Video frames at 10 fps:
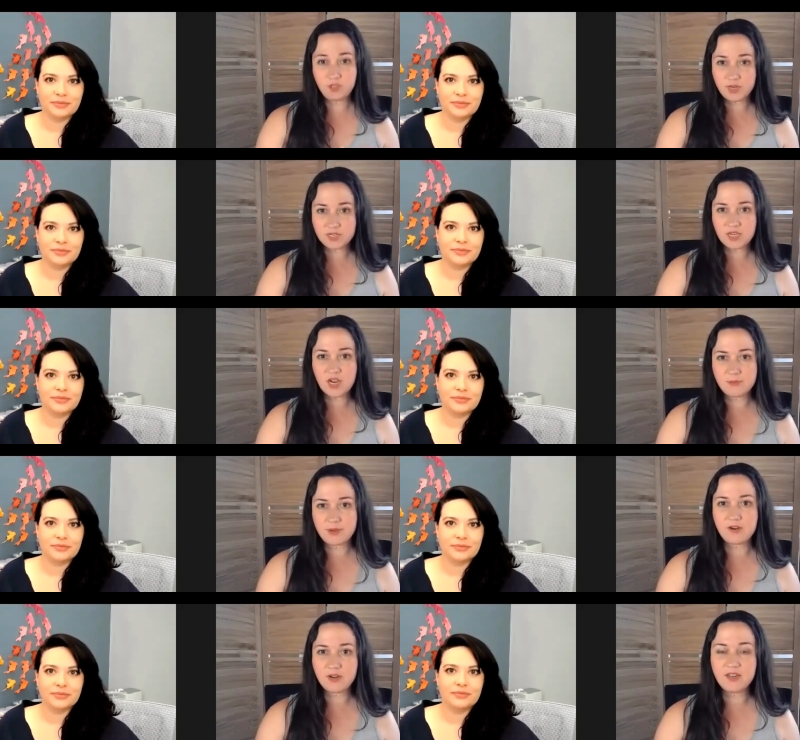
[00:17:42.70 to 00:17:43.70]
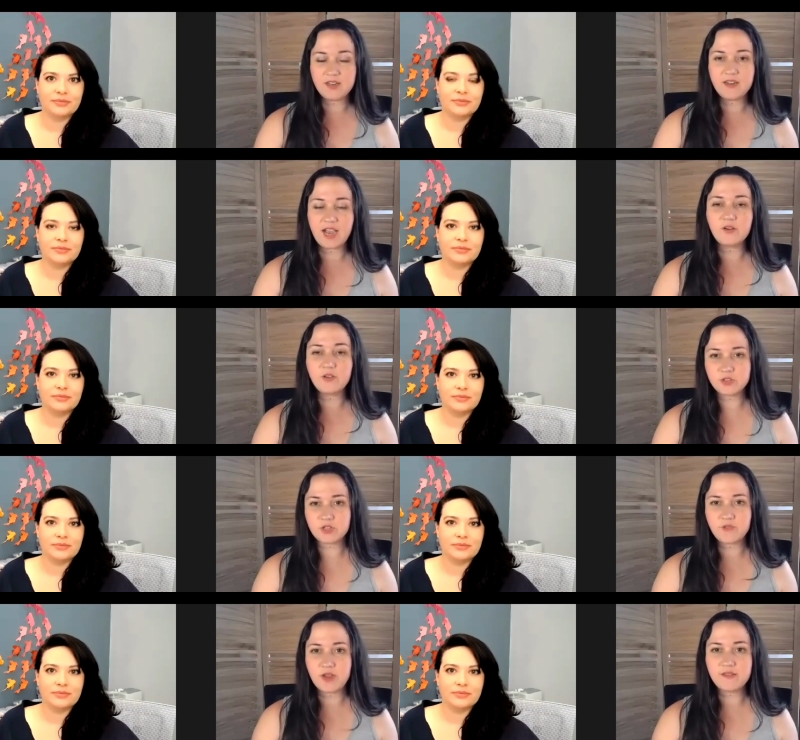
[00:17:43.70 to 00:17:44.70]
Speaker 1: you want to talk about and how you serve
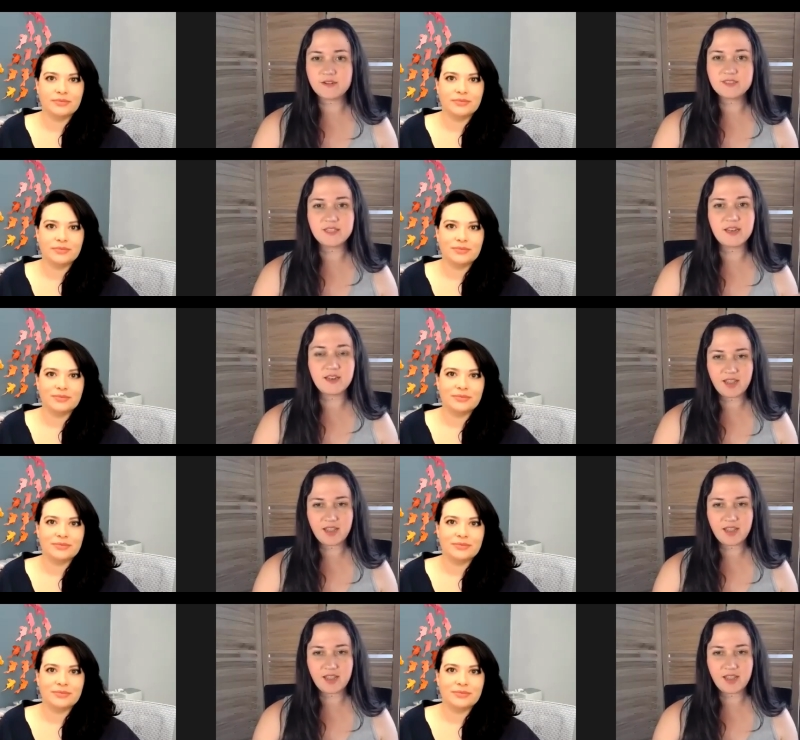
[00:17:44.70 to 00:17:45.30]
others and